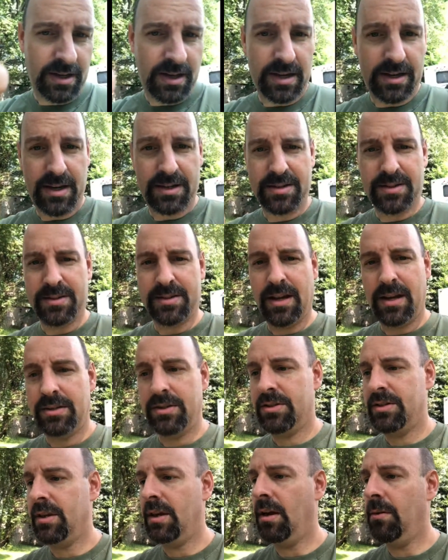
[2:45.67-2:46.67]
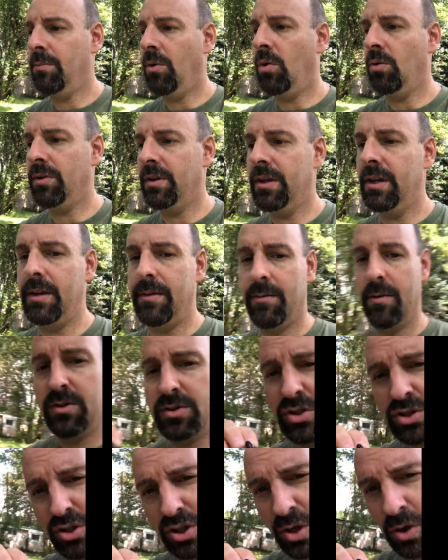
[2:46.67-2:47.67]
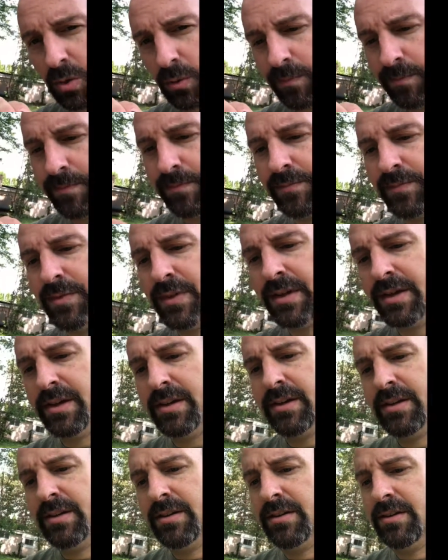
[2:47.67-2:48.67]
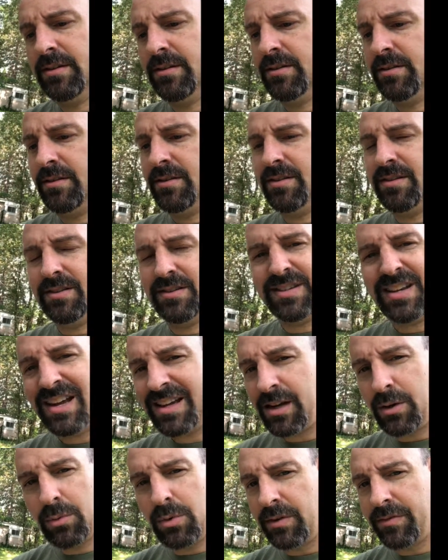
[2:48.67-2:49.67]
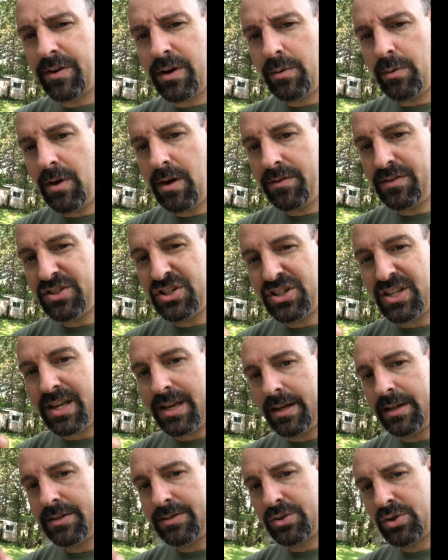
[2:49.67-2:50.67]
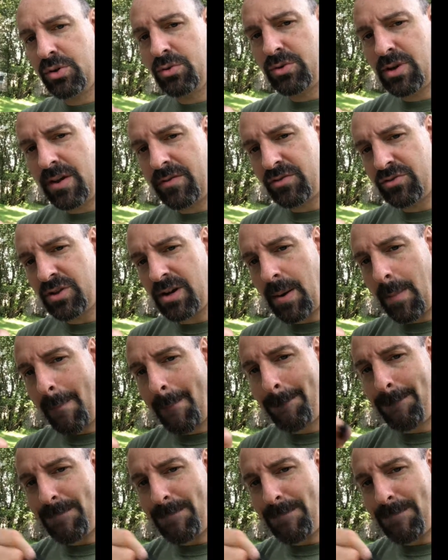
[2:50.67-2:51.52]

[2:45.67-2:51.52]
And that's designed just to help hold it in. So it's not gonna work very well if you just get a screwdriver and try to,